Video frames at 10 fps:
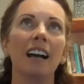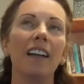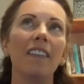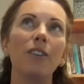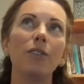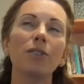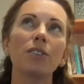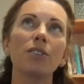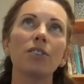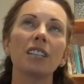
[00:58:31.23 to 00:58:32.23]
And then
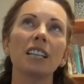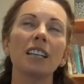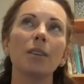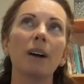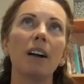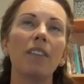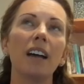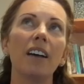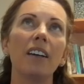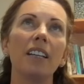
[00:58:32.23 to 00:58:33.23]
also just thinking about
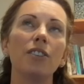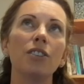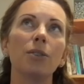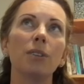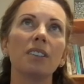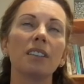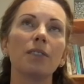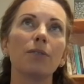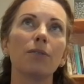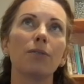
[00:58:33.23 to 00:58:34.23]
that
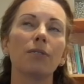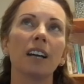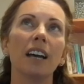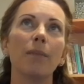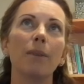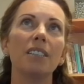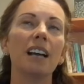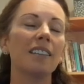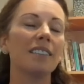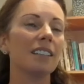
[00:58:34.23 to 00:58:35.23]
intuitive and
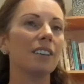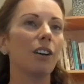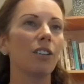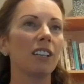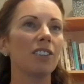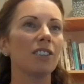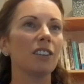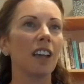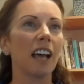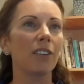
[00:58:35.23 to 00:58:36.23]
tacit knowledge
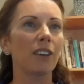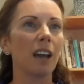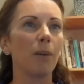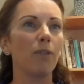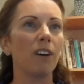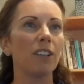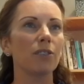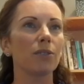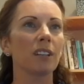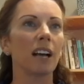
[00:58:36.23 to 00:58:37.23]
that the healthcare
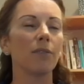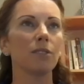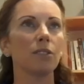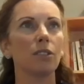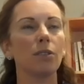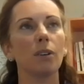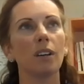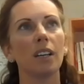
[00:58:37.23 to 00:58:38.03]
professionals have to